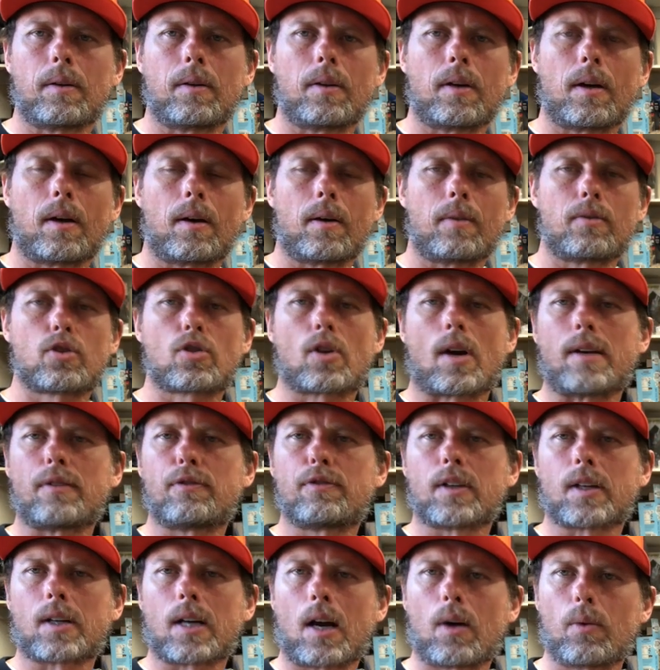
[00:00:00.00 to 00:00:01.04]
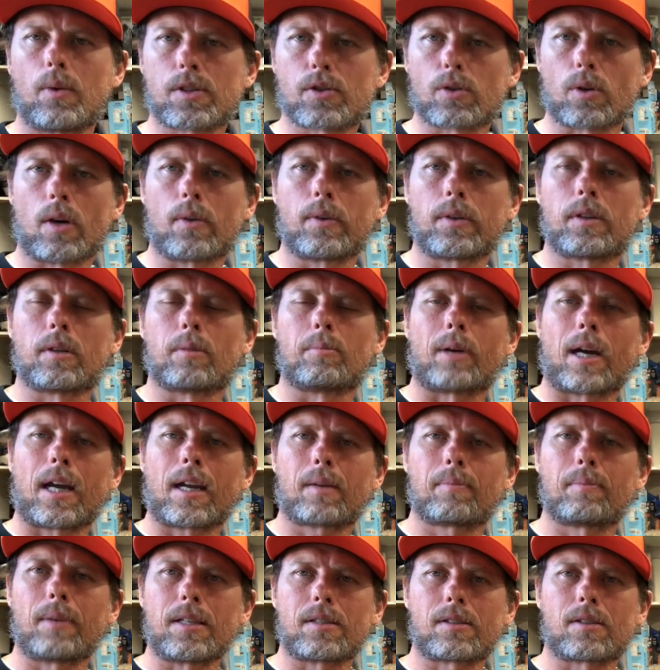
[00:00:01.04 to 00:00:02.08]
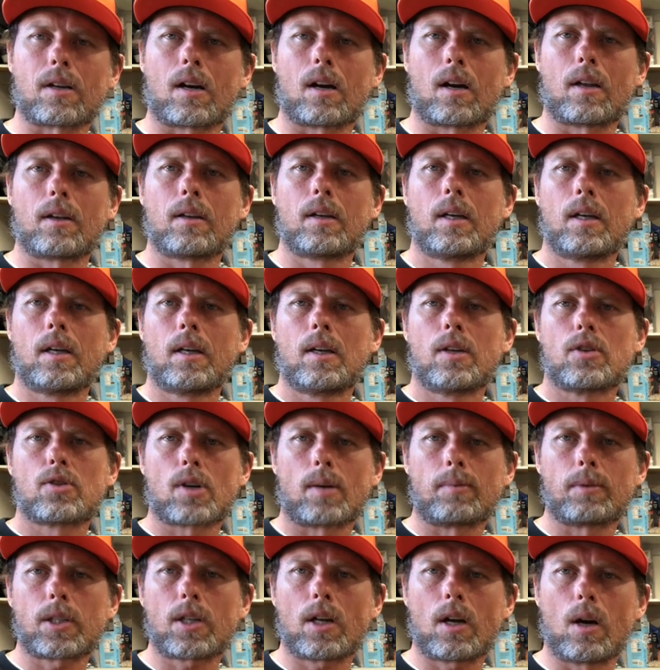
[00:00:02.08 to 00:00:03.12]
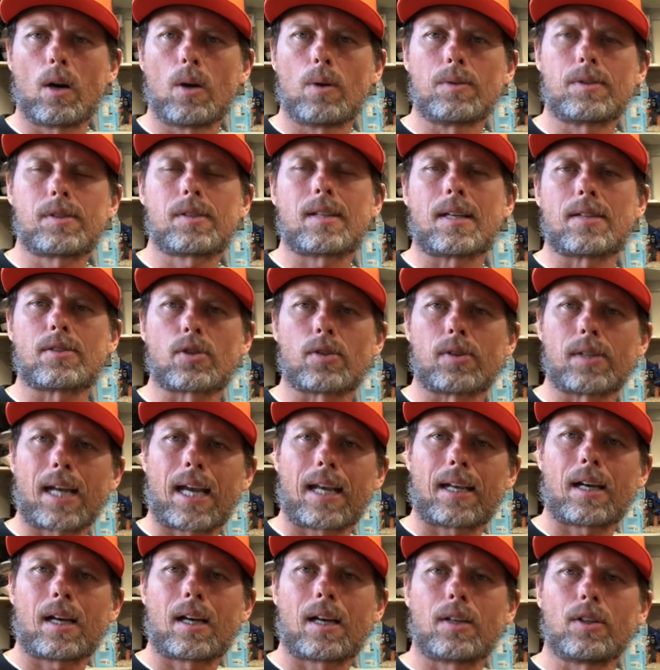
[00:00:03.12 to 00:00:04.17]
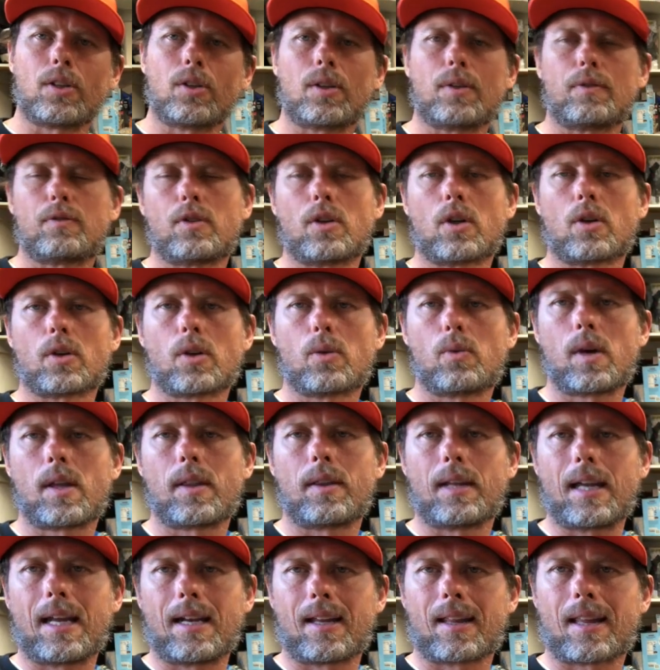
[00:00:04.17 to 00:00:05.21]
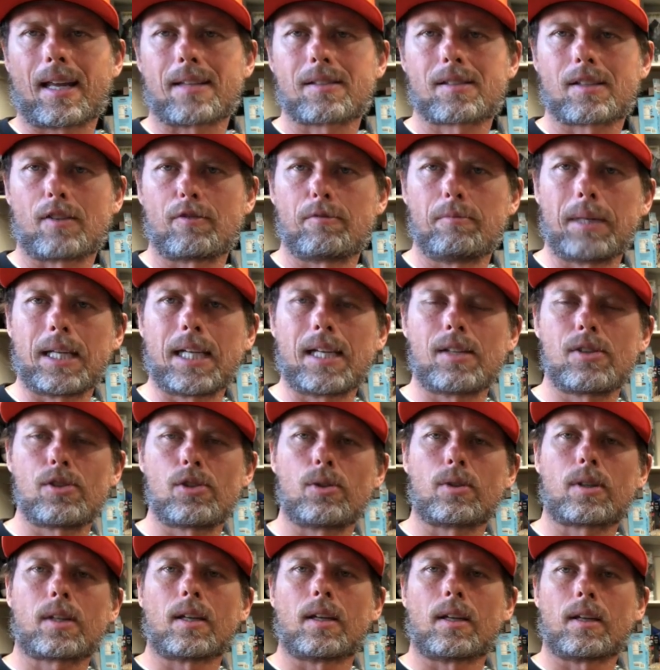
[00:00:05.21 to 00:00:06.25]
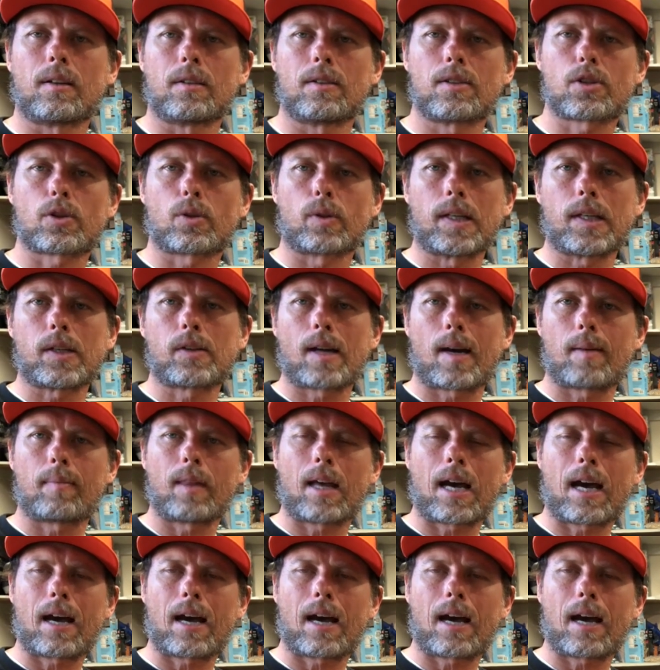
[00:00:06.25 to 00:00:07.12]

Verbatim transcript: uh, try to figure out what's wrong with your bike based on trouble codes, sensor data. If you don't know what any of that stuff means, you can screen grab